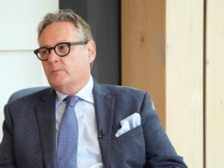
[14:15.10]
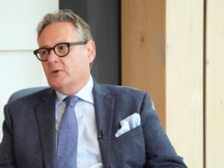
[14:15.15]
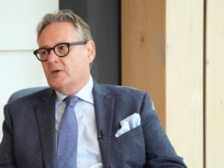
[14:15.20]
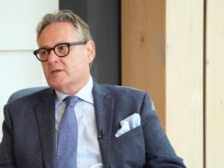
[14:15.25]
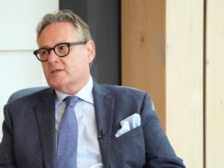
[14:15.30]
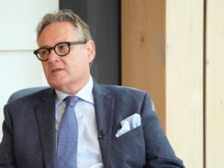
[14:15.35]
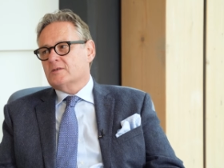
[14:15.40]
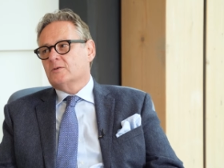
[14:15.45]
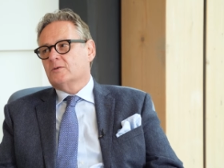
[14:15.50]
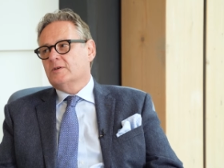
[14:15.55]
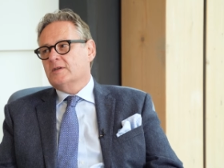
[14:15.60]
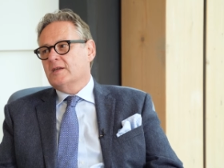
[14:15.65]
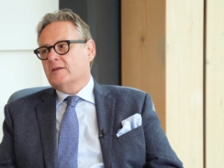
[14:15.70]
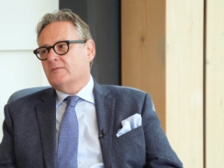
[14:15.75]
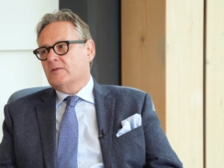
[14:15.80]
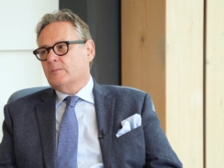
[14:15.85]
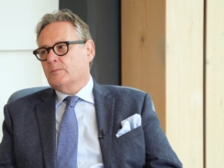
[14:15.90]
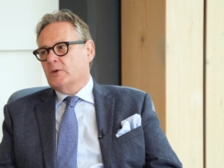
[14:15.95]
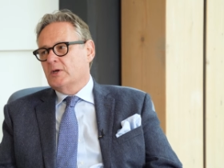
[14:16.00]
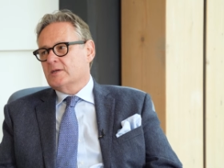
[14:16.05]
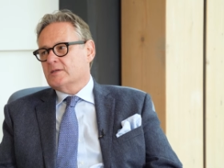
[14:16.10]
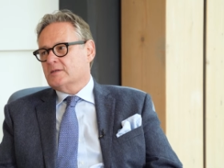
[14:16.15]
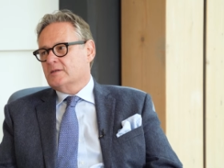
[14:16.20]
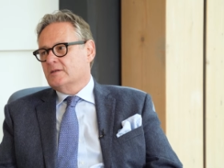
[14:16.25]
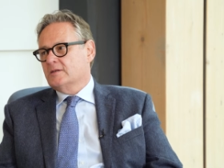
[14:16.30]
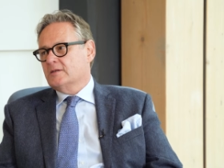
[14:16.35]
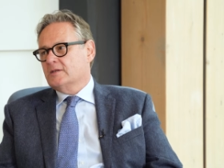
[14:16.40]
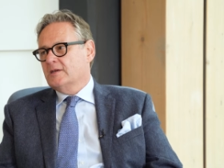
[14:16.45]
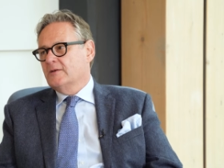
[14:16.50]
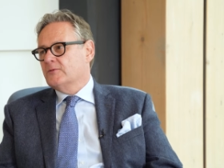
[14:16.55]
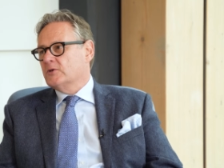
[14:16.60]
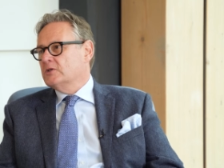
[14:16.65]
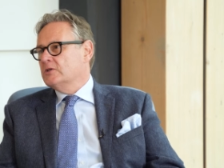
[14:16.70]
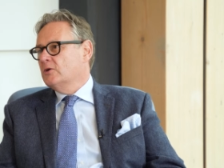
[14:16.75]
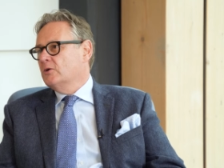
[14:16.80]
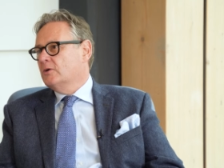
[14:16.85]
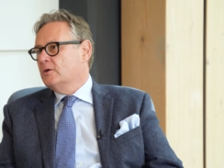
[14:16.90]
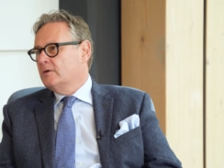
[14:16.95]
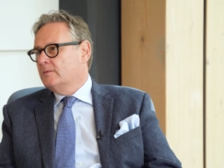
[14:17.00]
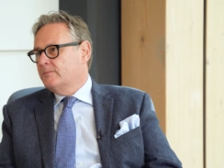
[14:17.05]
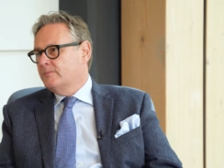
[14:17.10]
person or an evening person, given your